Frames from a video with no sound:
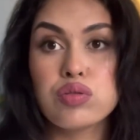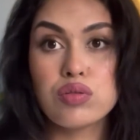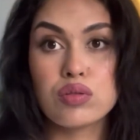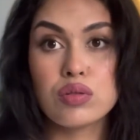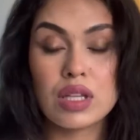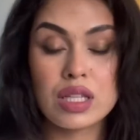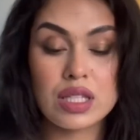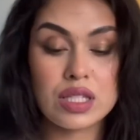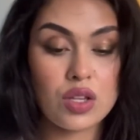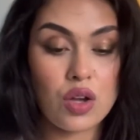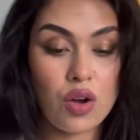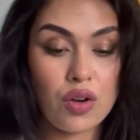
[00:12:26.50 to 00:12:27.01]

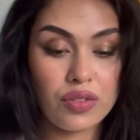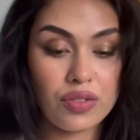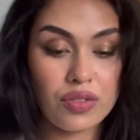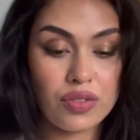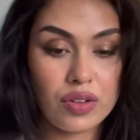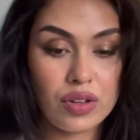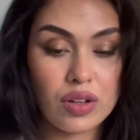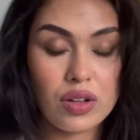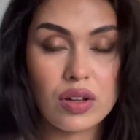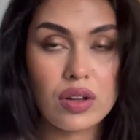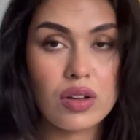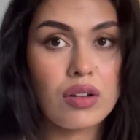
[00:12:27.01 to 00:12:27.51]
It's off.
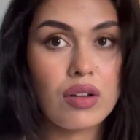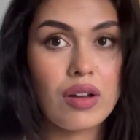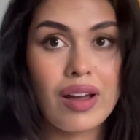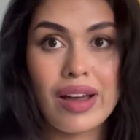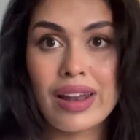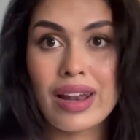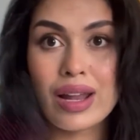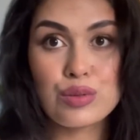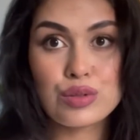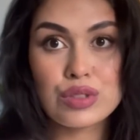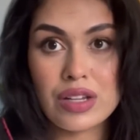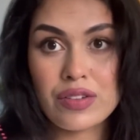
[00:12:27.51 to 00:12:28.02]
And
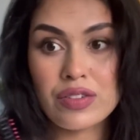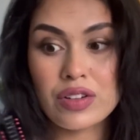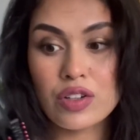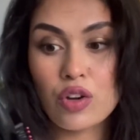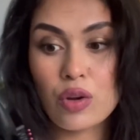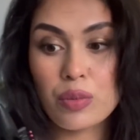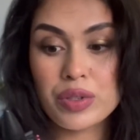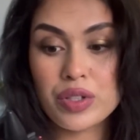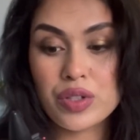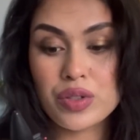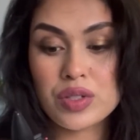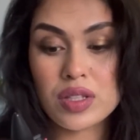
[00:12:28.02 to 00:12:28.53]
I will definitely not
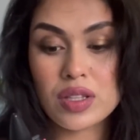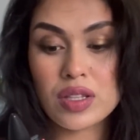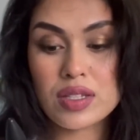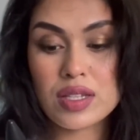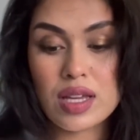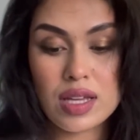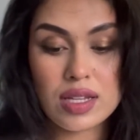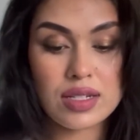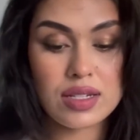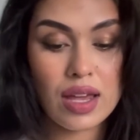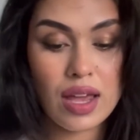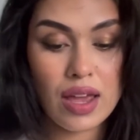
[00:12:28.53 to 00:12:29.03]
be using this
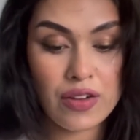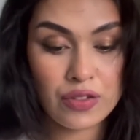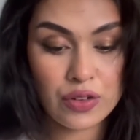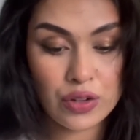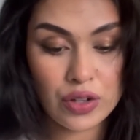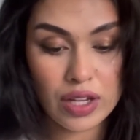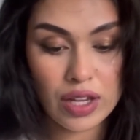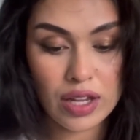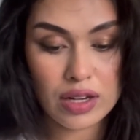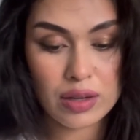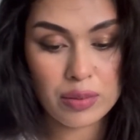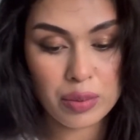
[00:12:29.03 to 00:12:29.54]
head ever
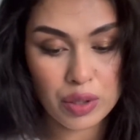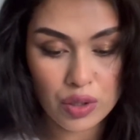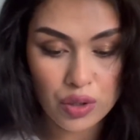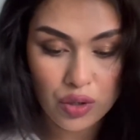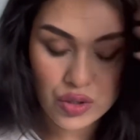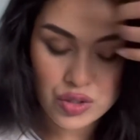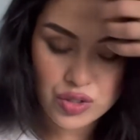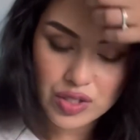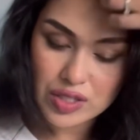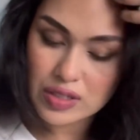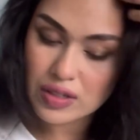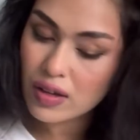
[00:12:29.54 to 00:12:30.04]
again
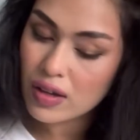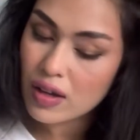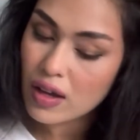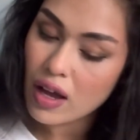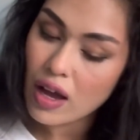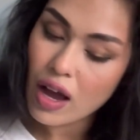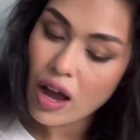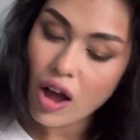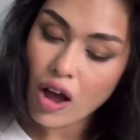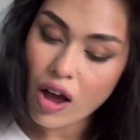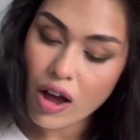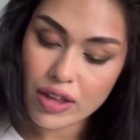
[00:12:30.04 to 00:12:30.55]
because
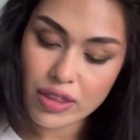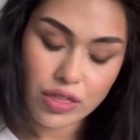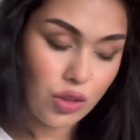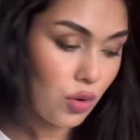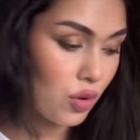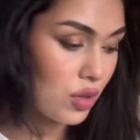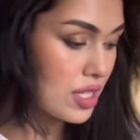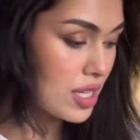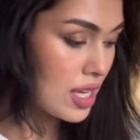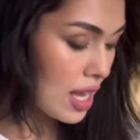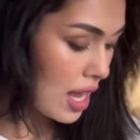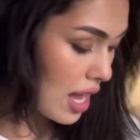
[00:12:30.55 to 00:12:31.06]
I
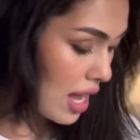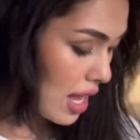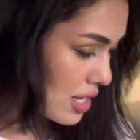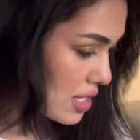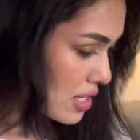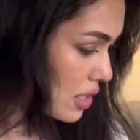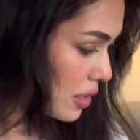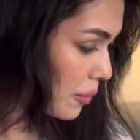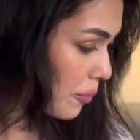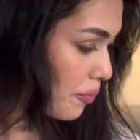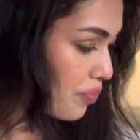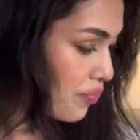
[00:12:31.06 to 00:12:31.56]
thought it had
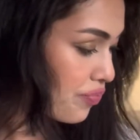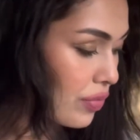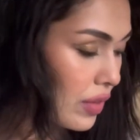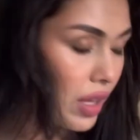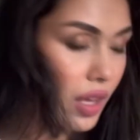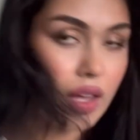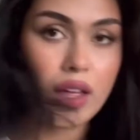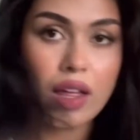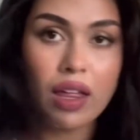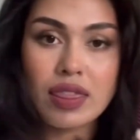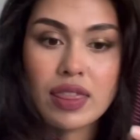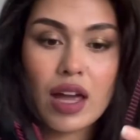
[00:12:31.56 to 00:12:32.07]

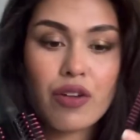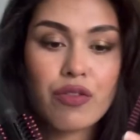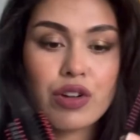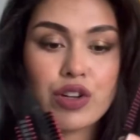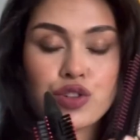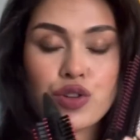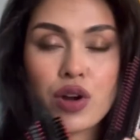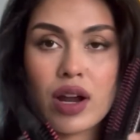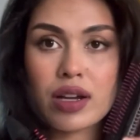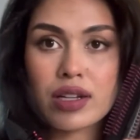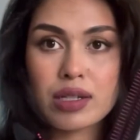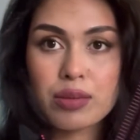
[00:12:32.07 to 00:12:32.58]
that
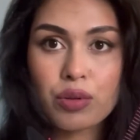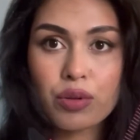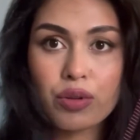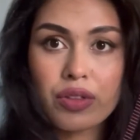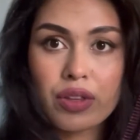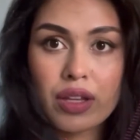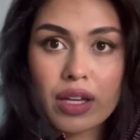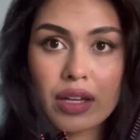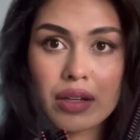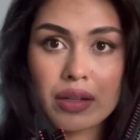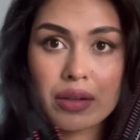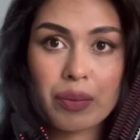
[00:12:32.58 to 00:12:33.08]
retractable
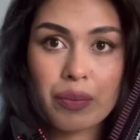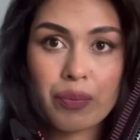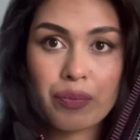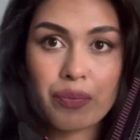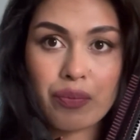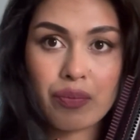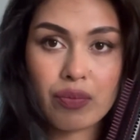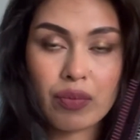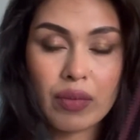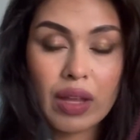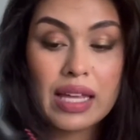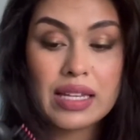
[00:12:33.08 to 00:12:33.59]
thing.
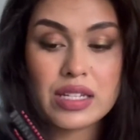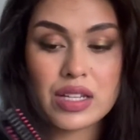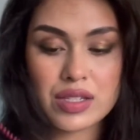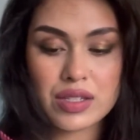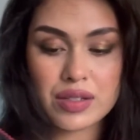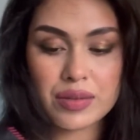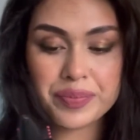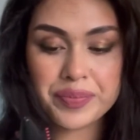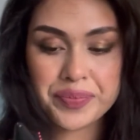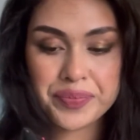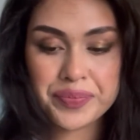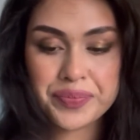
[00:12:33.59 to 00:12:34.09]
It
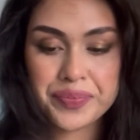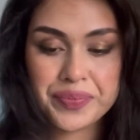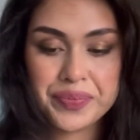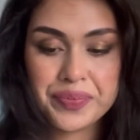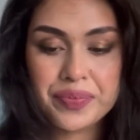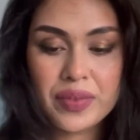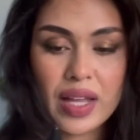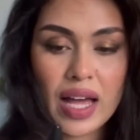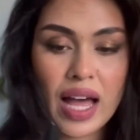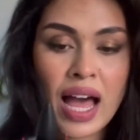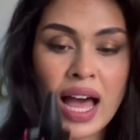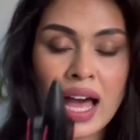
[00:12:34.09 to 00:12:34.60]
doesn't.
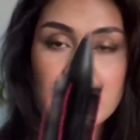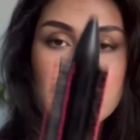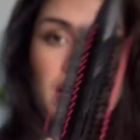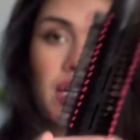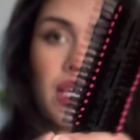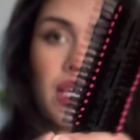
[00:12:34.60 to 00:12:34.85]
And